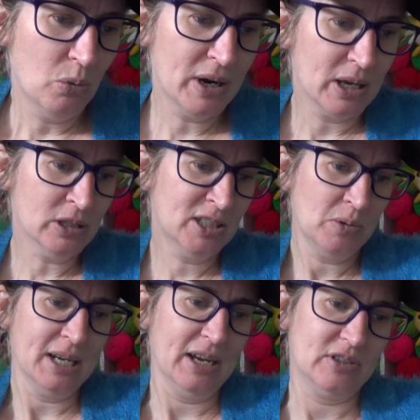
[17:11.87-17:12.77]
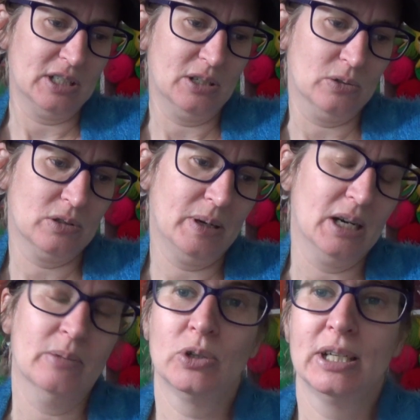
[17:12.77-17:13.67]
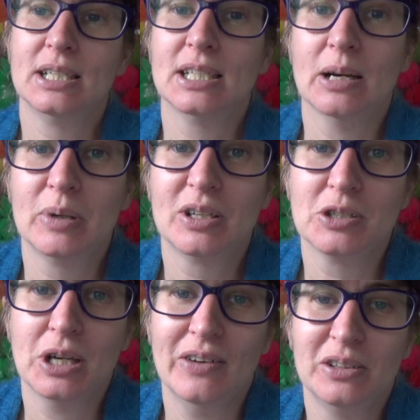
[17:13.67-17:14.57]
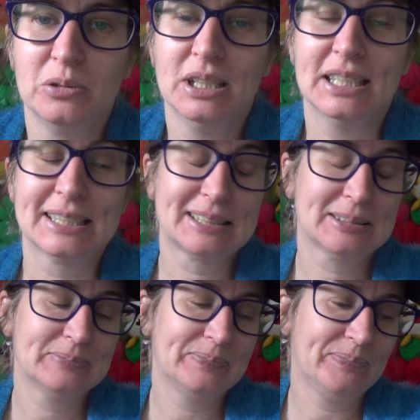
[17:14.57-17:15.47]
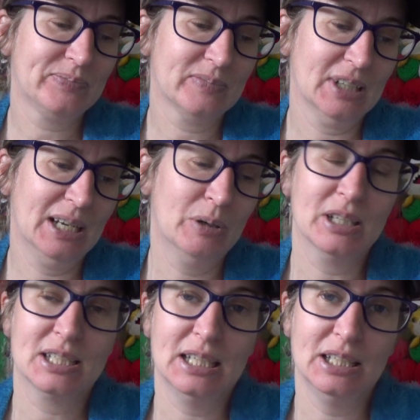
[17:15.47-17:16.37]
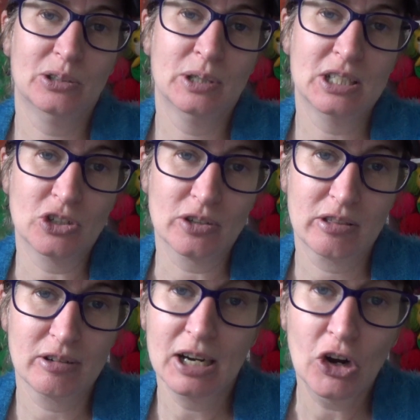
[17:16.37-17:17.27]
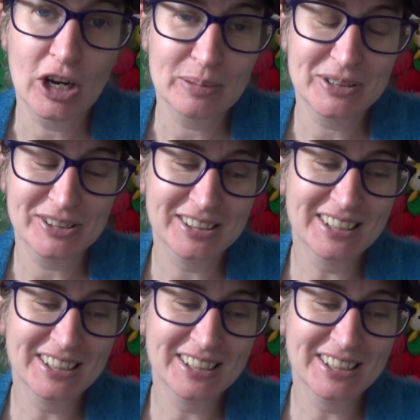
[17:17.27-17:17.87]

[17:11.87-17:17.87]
What else do I have to talk about? I'm looking down because I have a little list. And when I say little, it's got 3 items on it.